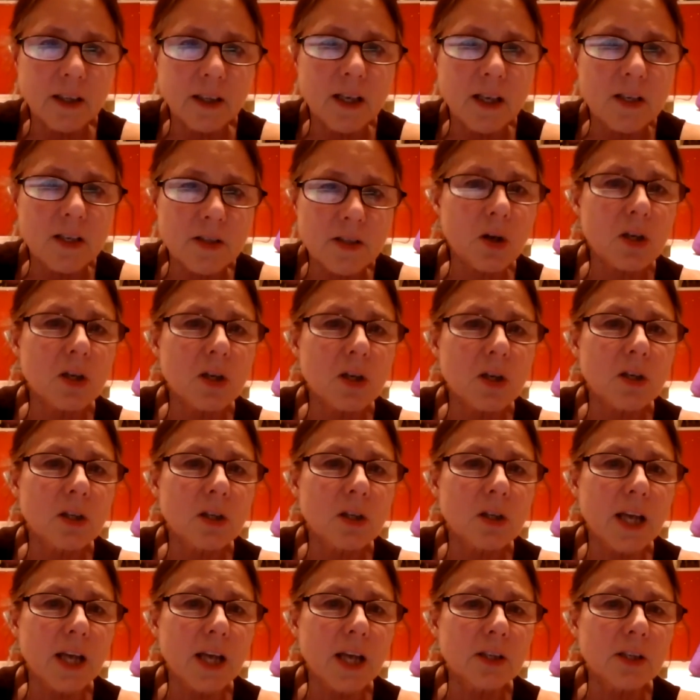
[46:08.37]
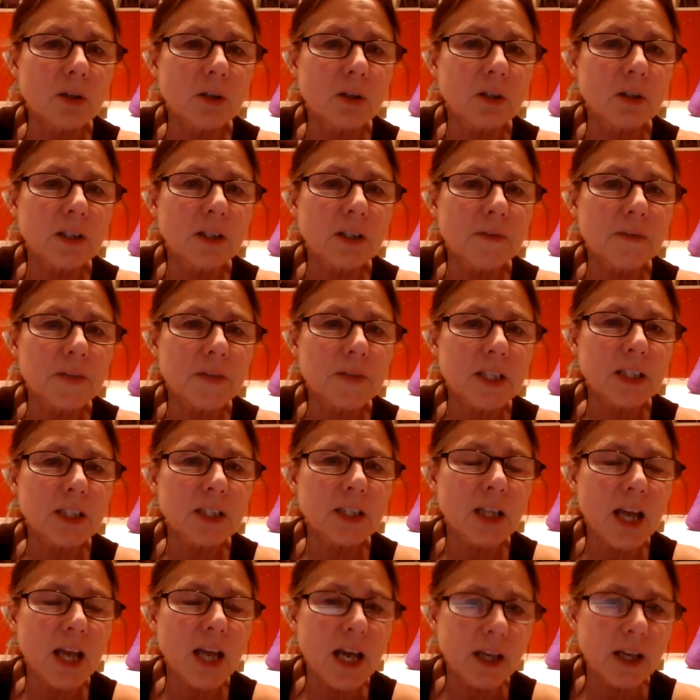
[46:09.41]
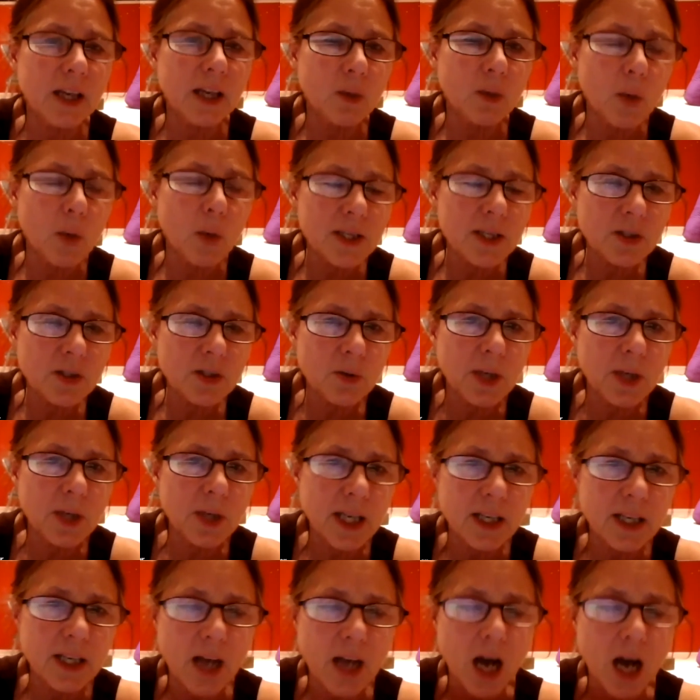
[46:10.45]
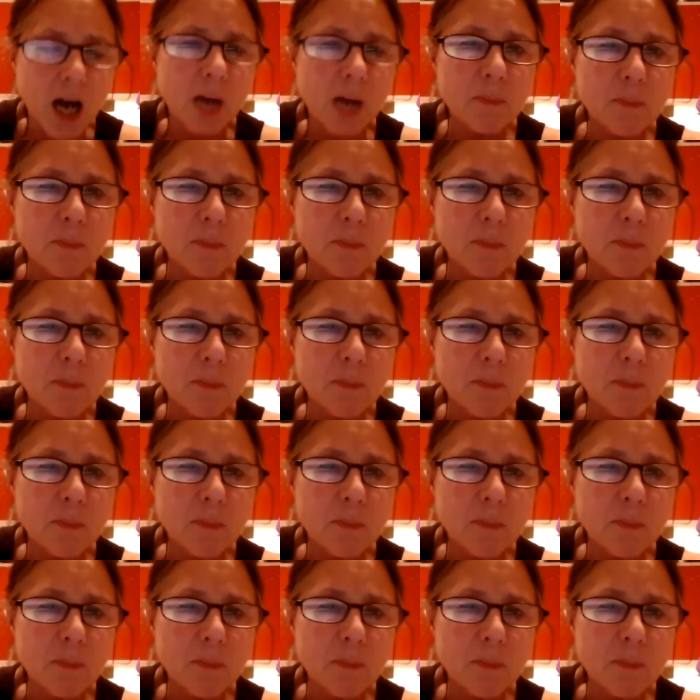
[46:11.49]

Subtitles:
So let your lifted leg, once you get it up,